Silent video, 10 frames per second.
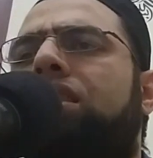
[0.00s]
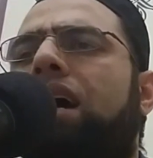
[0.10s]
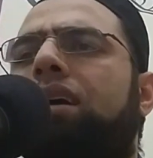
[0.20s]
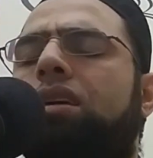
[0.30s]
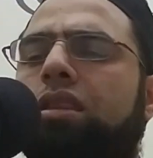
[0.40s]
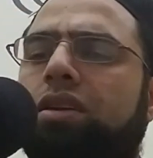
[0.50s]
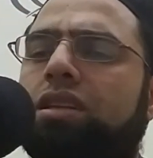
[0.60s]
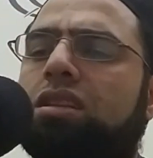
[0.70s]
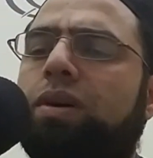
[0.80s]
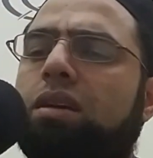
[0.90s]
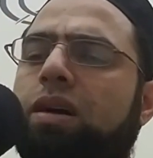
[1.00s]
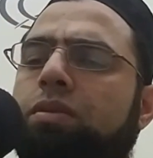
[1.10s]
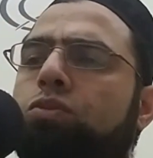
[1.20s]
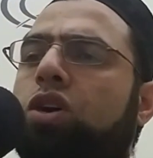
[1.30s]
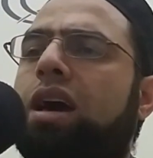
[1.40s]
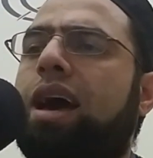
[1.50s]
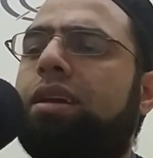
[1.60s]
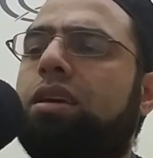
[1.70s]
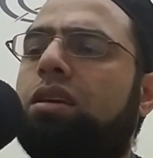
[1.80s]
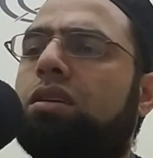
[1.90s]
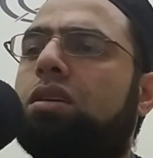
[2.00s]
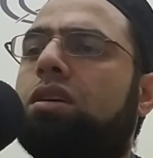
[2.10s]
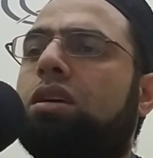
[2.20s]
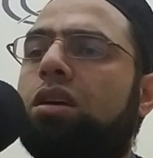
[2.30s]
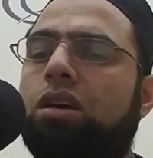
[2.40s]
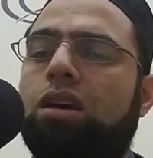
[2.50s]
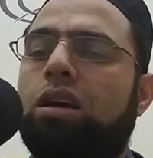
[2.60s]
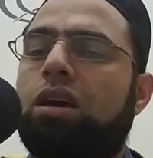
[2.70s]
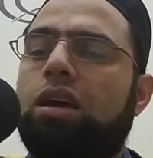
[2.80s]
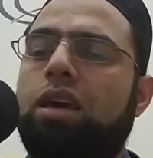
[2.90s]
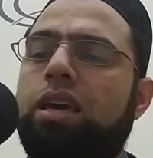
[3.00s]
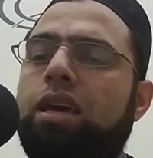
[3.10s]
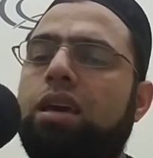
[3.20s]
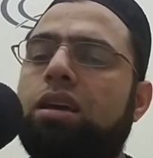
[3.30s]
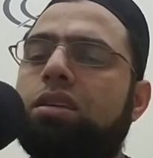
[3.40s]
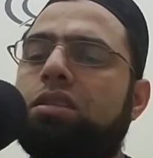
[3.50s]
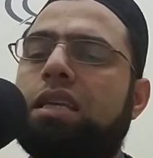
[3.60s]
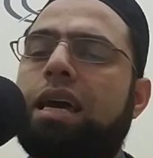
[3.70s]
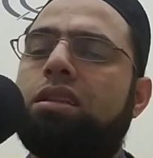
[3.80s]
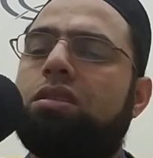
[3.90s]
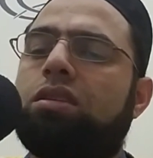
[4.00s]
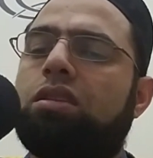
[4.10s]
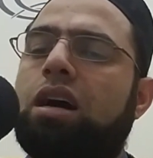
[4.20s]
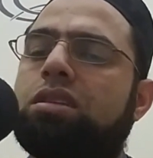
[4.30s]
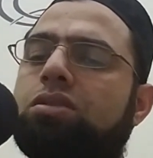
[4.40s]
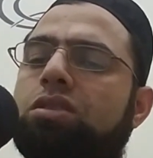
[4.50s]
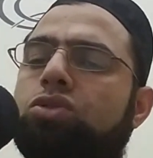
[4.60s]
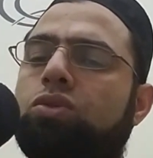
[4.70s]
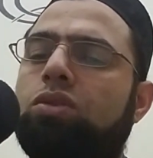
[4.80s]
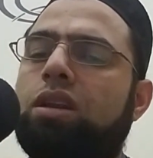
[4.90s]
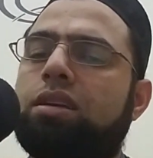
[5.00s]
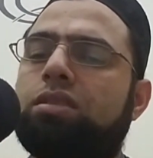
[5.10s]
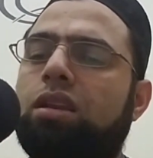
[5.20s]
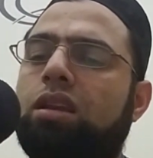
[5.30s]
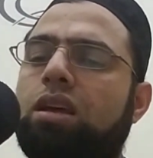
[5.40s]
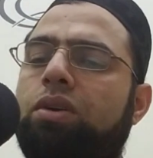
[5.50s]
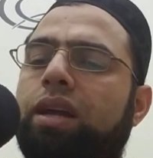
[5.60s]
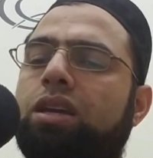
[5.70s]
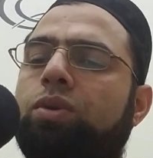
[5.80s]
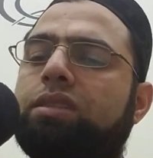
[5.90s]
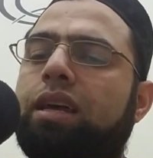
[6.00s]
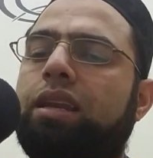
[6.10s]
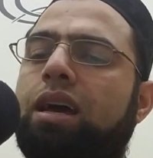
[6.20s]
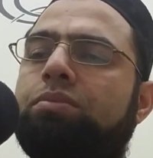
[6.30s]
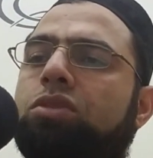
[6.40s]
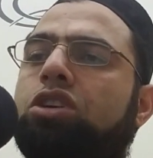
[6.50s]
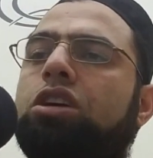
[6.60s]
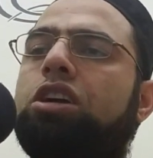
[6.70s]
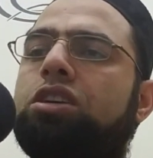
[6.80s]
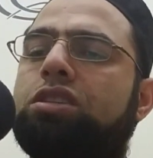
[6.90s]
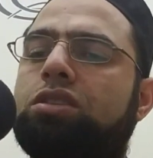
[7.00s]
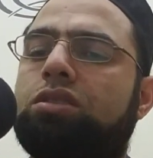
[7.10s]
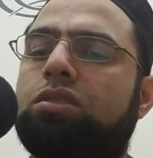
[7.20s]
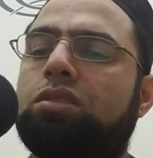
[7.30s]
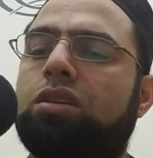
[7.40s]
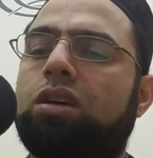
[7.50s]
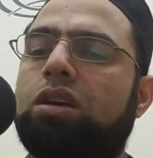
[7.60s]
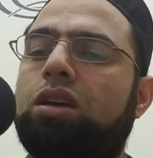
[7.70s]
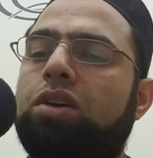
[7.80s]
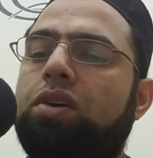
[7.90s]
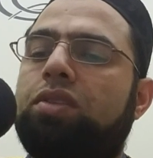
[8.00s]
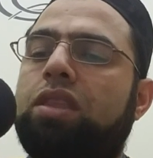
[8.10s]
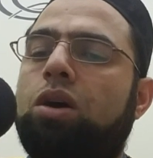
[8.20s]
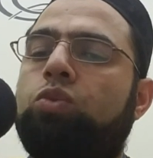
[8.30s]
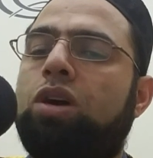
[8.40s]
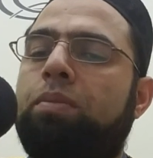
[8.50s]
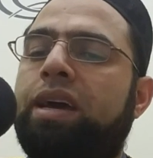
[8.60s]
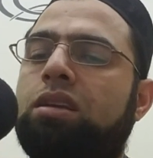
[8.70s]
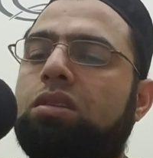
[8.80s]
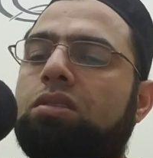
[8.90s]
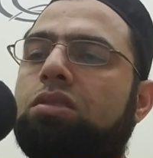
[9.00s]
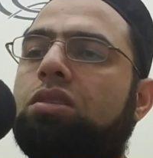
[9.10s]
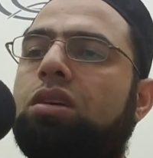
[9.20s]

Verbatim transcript: in the hadith narrated by Imam al-Bukhari, he said that Rasulullah sallallahu alaihi wasallam cursed the women